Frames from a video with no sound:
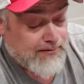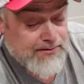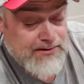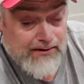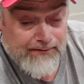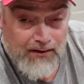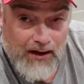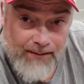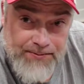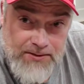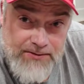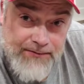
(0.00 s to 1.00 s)
Several
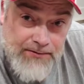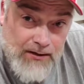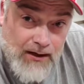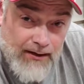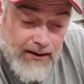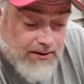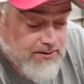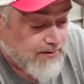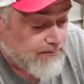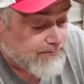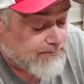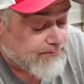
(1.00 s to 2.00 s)
options for dry aging.